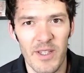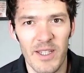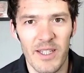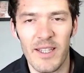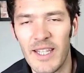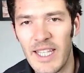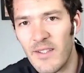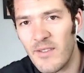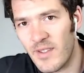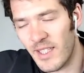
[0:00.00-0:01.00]
and it
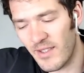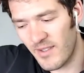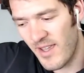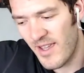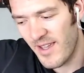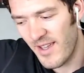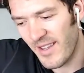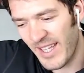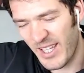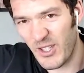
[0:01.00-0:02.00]
leaves this
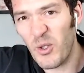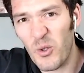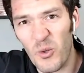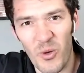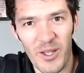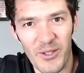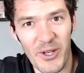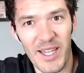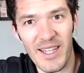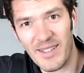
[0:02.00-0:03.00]
like goo on your head.